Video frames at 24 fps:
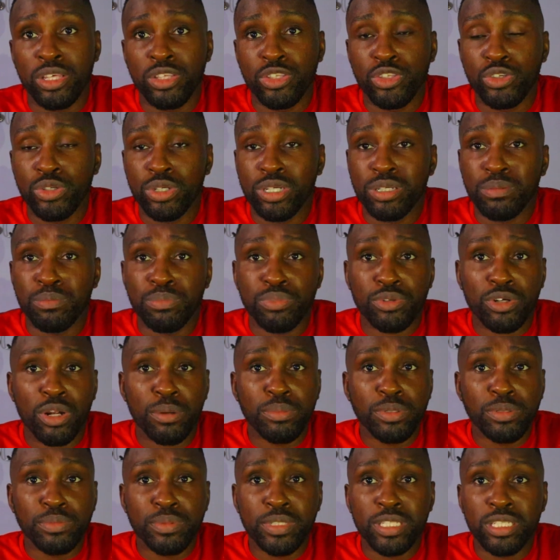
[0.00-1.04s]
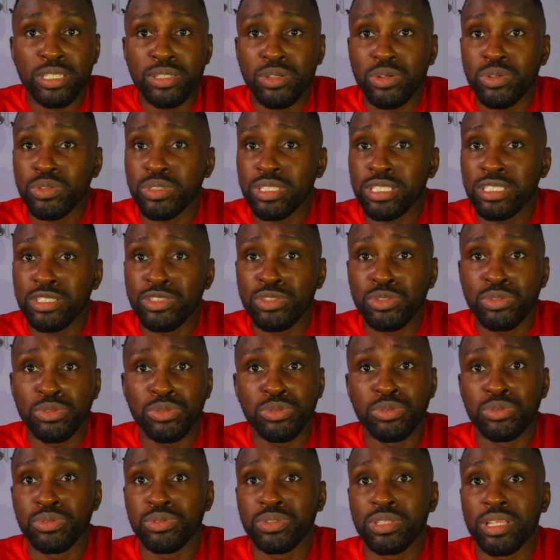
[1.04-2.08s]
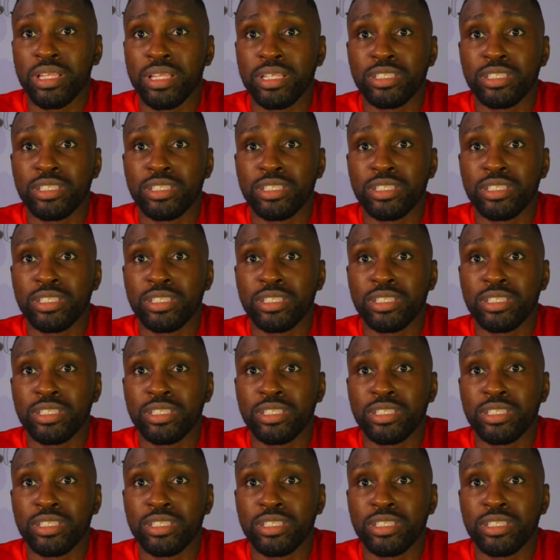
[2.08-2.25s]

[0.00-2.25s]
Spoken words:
you can probably only do